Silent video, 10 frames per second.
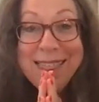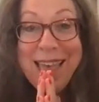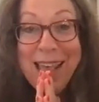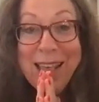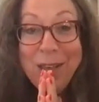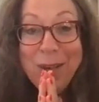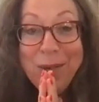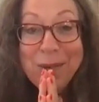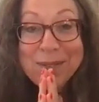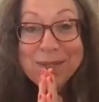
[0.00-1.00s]
Thank
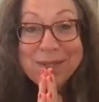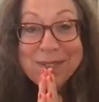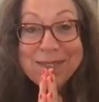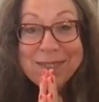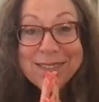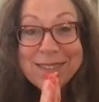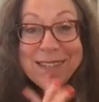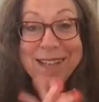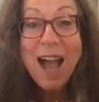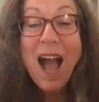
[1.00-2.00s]
you.
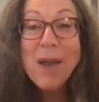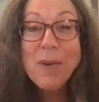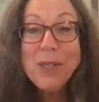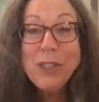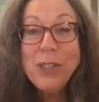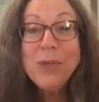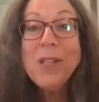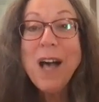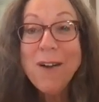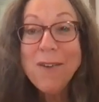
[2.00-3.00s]
I wish you
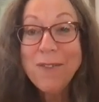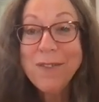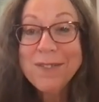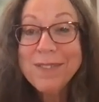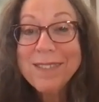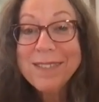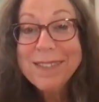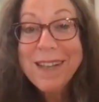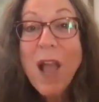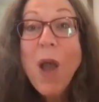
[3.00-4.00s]
love
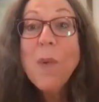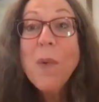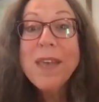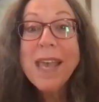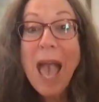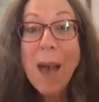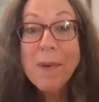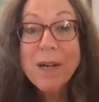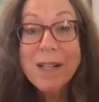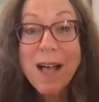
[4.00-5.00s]
with a
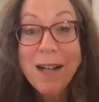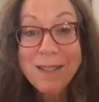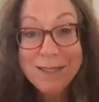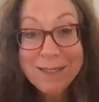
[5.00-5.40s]
capital L.